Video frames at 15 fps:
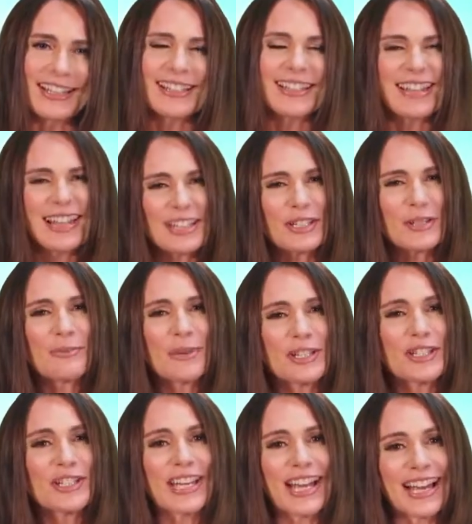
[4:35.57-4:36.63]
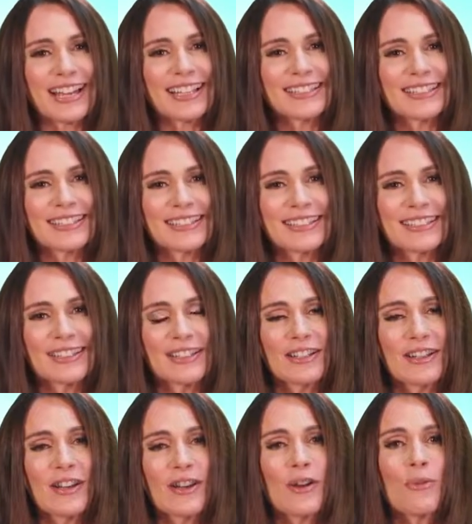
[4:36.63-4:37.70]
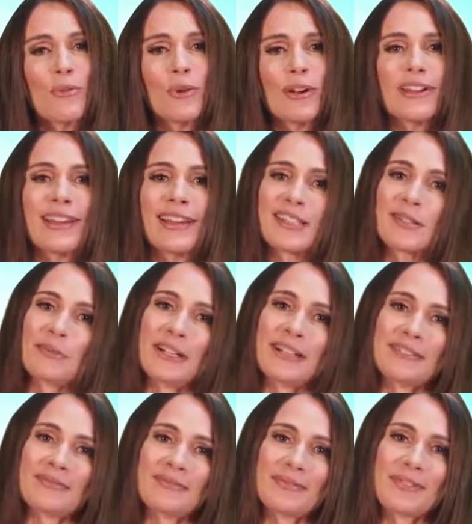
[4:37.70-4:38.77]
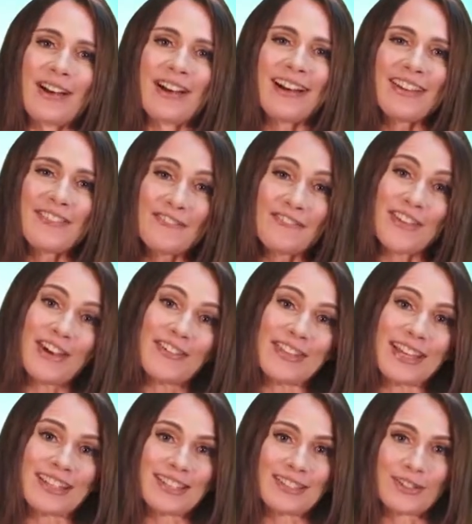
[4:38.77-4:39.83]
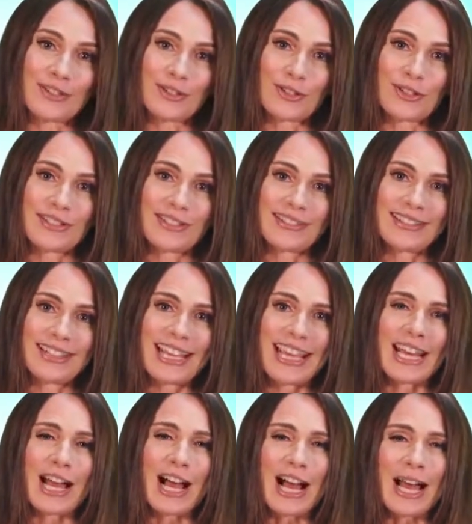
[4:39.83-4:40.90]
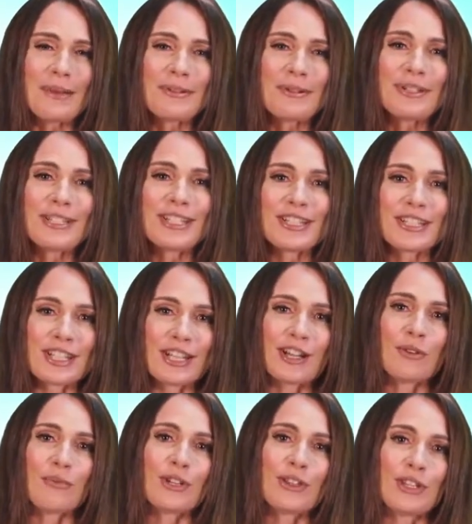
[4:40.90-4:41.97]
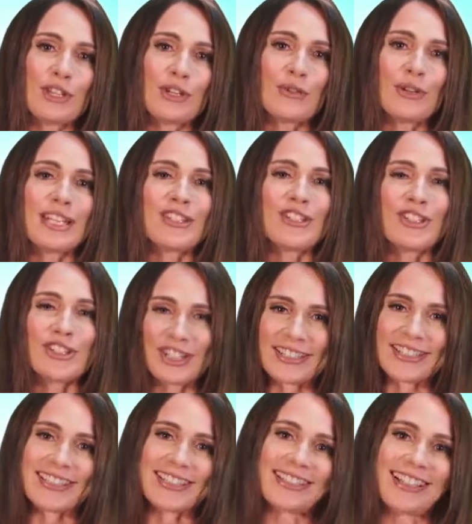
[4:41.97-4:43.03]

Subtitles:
Is that too much to ask? Well, guess what? I found that solution, and I'm going to share it with you in just a